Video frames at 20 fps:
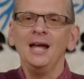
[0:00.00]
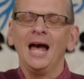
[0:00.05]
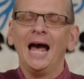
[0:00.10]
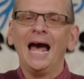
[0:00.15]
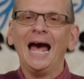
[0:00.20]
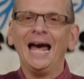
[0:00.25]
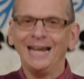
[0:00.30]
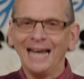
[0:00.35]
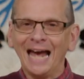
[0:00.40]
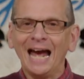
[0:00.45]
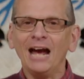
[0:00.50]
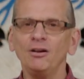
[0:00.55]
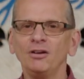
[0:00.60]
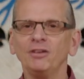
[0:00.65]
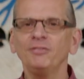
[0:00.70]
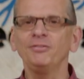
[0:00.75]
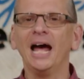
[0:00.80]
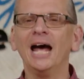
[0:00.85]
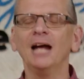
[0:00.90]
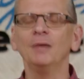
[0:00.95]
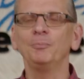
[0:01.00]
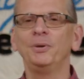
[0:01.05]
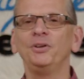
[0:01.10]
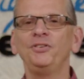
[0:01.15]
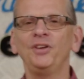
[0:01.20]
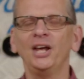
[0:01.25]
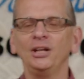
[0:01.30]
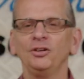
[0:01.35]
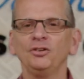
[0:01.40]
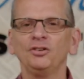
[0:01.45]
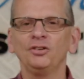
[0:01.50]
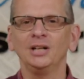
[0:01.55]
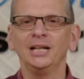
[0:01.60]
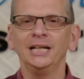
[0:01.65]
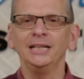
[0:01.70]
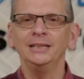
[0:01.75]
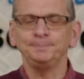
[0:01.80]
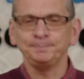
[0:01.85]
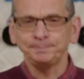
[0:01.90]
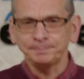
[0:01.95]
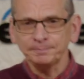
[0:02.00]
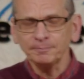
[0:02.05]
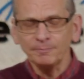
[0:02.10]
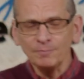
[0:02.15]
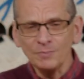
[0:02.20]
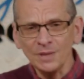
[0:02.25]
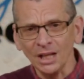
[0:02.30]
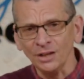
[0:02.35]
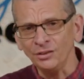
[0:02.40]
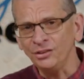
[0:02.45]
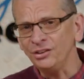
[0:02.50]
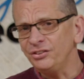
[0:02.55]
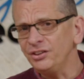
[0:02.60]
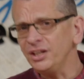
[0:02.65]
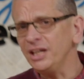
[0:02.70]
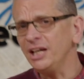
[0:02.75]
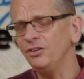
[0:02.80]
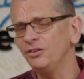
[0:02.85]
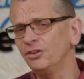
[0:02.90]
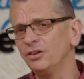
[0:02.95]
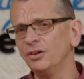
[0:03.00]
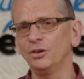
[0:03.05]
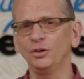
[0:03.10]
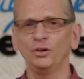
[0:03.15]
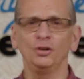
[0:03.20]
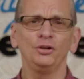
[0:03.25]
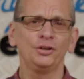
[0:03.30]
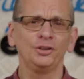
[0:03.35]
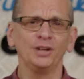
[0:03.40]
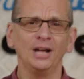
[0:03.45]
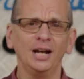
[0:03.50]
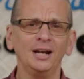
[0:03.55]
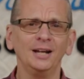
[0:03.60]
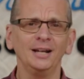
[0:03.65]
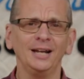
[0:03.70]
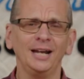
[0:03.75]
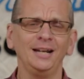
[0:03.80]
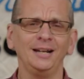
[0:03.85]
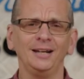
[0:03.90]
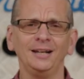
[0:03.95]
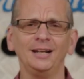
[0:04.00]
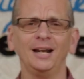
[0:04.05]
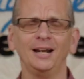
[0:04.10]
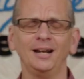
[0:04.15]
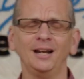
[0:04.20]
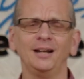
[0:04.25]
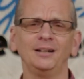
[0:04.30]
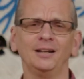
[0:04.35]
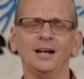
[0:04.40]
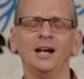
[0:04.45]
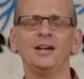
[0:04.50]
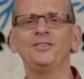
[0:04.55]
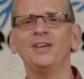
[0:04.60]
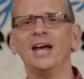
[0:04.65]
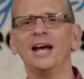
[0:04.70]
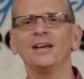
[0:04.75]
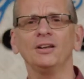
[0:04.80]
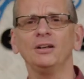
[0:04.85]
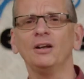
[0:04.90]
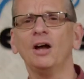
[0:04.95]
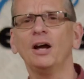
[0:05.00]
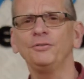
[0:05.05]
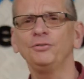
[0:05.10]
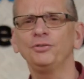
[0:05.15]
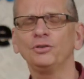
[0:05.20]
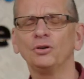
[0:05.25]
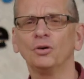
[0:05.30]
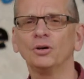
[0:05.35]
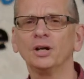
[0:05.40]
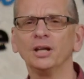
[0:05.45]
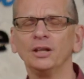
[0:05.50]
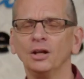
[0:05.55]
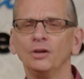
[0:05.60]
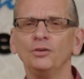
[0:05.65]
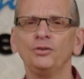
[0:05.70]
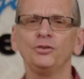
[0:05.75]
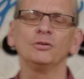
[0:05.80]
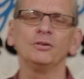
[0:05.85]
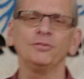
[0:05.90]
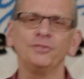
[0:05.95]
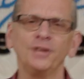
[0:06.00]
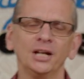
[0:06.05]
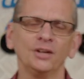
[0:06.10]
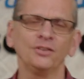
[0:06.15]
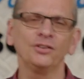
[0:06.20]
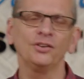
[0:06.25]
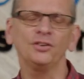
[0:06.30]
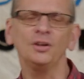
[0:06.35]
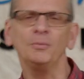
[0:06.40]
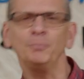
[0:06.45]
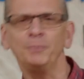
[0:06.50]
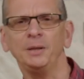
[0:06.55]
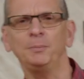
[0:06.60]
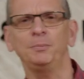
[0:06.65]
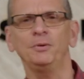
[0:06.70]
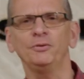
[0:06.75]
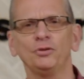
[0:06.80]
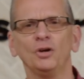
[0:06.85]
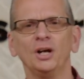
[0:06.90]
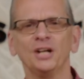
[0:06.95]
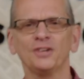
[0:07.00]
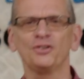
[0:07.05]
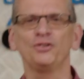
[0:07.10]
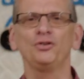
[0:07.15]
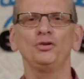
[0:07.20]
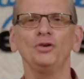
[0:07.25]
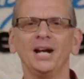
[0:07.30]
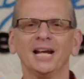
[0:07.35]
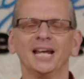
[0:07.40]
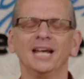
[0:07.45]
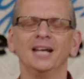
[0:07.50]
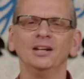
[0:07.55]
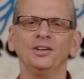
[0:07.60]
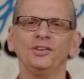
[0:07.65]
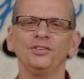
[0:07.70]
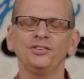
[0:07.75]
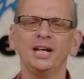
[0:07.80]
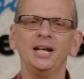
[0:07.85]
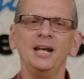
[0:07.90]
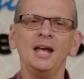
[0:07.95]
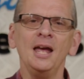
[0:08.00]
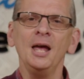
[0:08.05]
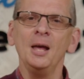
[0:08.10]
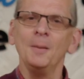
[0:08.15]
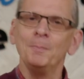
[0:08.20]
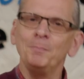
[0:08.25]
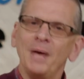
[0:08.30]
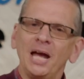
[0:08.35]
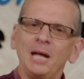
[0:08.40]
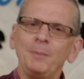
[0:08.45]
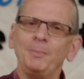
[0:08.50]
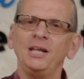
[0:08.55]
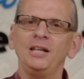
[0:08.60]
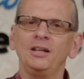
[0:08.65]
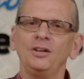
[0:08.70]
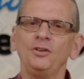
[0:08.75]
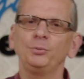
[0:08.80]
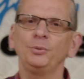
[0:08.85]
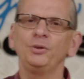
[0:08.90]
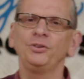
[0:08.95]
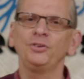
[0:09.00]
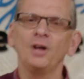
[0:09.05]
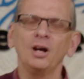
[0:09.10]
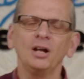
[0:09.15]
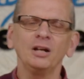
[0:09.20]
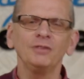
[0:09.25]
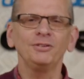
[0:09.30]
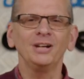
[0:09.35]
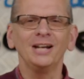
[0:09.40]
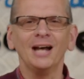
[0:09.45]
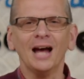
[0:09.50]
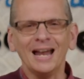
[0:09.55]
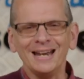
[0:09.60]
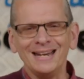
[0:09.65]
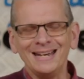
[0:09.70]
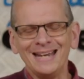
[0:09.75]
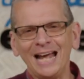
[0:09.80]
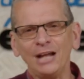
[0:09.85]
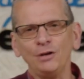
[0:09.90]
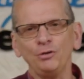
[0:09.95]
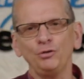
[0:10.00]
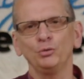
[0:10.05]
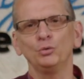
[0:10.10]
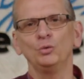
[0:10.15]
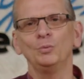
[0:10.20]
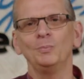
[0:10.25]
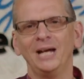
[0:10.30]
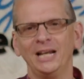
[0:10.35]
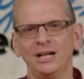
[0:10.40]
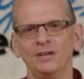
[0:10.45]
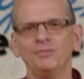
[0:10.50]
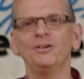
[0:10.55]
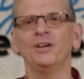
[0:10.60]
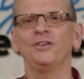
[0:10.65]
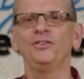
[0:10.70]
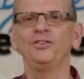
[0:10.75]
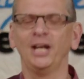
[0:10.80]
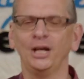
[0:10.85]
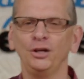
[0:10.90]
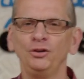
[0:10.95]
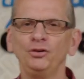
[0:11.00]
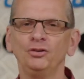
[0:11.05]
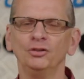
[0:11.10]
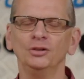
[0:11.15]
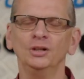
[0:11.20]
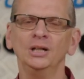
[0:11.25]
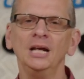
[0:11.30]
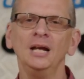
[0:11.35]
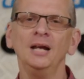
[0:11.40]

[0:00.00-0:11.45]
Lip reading: And out of that, potentially, disease that could attack the livestock and those sort of things. So some people have tried to track it and say maybe this was kind of a natural manifestation.